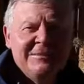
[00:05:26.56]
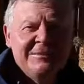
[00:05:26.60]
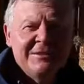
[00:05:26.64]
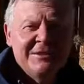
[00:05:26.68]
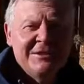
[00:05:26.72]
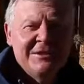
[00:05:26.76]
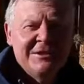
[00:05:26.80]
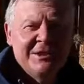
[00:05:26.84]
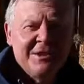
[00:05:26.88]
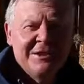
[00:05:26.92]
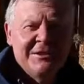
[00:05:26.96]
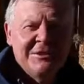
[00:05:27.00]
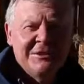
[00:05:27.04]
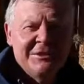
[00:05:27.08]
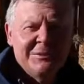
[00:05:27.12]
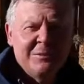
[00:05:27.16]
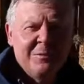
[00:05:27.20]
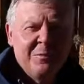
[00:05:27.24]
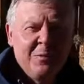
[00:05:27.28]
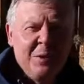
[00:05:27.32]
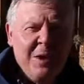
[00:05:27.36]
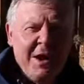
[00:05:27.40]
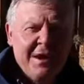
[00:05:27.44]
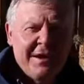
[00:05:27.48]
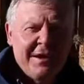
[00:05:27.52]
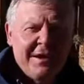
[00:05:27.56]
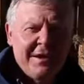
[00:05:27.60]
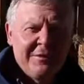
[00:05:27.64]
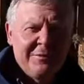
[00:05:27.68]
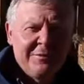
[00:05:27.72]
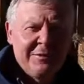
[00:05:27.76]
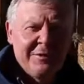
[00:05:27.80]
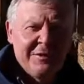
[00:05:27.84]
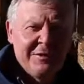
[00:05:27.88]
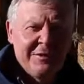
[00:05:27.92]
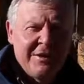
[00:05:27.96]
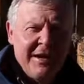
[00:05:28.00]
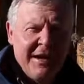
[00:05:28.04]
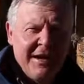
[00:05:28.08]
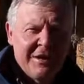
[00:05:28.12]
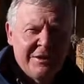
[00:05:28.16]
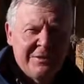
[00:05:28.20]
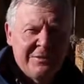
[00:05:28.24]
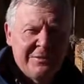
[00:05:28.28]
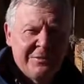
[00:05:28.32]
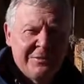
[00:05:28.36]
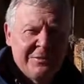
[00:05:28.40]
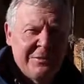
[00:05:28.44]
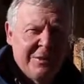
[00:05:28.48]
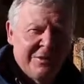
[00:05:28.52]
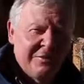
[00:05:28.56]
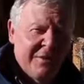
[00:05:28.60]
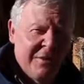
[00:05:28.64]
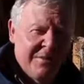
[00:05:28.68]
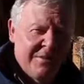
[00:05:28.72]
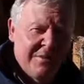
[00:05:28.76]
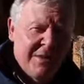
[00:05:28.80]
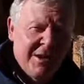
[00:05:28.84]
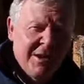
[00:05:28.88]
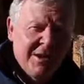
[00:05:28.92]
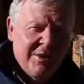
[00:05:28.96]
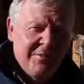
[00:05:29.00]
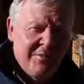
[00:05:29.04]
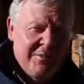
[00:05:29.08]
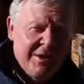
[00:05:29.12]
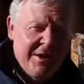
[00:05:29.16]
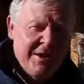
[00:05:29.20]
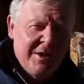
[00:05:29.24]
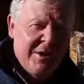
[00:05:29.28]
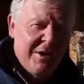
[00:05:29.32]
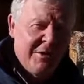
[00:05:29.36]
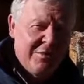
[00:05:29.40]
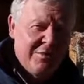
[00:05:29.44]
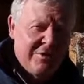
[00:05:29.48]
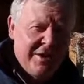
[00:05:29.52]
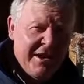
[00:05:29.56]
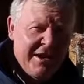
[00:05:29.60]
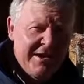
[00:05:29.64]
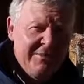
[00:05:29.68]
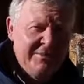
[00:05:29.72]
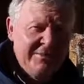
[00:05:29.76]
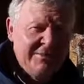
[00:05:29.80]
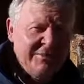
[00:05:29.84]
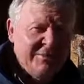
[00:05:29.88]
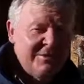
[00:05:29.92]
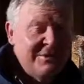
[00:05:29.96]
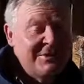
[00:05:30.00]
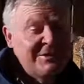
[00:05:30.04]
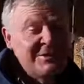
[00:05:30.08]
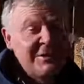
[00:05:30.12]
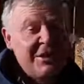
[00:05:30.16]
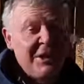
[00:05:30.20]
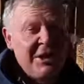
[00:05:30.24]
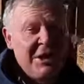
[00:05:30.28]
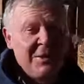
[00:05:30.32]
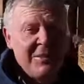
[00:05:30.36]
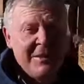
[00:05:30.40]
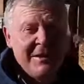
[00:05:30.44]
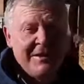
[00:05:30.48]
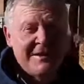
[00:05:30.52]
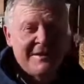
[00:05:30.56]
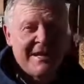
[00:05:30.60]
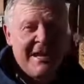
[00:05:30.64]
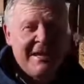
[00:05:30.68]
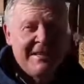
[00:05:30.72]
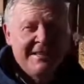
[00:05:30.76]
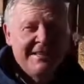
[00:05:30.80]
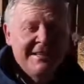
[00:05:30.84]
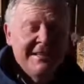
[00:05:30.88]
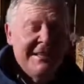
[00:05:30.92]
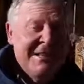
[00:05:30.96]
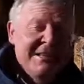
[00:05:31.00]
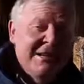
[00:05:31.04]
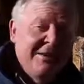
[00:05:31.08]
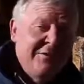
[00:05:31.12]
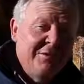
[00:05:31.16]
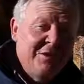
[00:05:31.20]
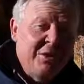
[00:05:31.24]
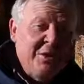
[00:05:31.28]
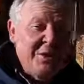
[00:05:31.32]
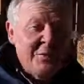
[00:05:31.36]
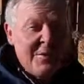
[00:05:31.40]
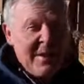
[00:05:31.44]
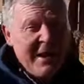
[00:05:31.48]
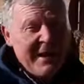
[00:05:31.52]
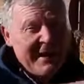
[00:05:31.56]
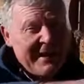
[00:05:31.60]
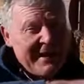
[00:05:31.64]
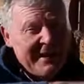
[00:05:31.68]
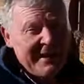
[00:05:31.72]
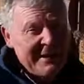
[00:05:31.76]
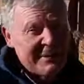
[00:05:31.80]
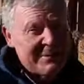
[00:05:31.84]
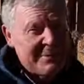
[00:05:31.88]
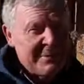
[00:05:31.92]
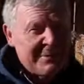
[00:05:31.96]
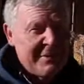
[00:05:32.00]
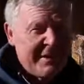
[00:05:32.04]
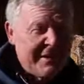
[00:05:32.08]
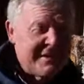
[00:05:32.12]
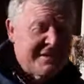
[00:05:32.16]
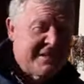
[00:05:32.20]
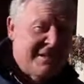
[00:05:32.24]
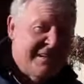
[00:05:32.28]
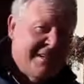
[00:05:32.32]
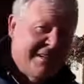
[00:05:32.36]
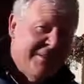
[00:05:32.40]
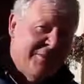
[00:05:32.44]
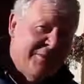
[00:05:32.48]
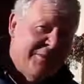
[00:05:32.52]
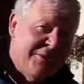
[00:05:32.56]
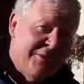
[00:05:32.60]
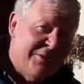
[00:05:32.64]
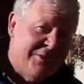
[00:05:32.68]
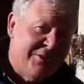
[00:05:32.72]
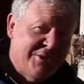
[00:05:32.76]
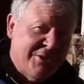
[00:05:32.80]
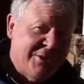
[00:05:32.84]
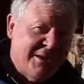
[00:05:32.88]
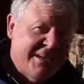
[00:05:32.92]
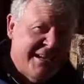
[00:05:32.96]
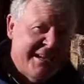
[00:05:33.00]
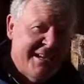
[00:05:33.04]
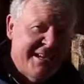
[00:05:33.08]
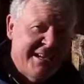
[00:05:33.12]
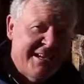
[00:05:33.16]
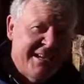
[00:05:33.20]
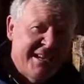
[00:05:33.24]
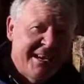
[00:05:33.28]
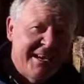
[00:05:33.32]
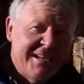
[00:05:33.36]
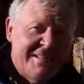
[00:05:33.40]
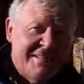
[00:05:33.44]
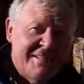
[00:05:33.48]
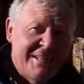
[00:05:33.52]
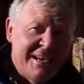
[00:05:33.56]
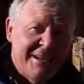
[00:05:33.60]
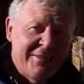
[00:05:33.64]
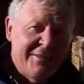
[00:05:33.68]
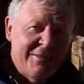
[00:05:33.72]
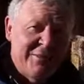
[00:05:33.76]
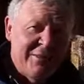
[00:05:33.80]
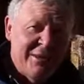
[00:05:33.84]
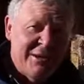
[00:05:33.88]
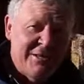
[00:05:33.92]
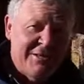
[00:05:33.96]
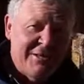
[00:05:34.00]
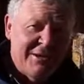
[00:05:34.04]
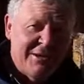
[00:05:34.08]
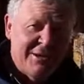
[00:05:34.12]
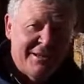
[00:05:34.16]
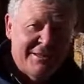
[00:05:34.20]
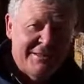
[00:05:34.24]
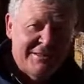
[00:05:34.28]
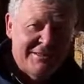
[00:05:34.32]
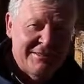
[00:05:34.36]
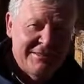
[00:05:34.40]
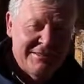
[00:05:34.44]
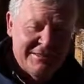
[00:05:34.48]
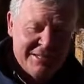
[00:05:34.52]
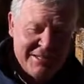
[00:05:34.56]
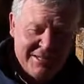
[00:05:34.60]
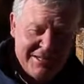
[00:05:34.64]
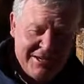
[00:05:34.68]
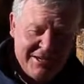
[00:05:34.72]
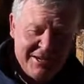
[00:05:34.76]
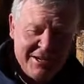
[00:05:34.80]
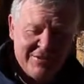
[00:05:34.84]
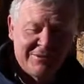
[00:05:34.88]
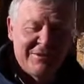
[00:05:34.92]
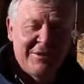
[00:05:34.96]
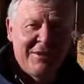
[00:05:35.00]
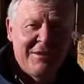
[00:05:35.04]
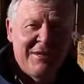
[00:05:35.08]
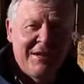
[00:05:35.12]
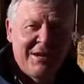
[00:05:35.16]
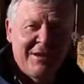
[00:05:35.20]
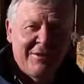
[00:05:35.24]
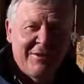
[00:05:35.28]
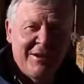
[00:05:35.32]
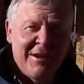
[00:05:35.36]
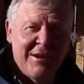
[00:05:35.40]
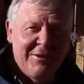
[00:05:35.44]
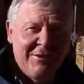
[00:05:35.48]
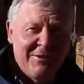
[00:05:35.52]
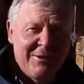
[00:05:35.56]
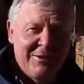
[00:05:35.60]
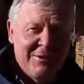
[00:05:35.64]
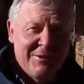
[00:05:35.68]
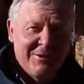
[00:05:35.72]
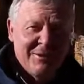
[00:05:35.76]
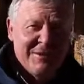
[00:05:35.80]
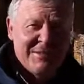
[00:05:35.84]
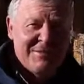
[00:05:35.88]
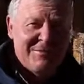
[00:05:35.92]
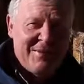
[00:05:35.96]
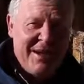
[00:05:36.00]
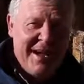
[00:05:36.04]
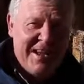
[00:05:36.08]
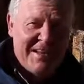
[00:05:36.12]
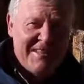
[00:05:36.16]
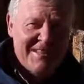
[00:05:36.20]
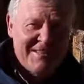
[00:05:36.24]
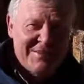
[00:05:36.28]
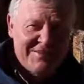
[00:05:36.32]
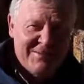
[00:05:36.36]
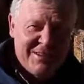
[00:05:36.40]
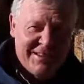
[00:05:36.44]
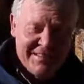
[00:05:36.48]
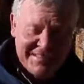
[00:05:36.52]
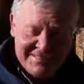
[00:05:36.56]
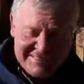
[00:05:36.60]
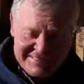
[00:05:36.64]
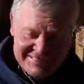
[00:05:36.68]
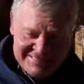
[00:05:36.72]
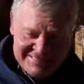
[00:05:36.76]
just so as it's wide enough for the to fit my window frames, which is a little bit slack. If you're making this professionally, of course, you can get your glass cut the right size. You don't have to dick around with all this madness, but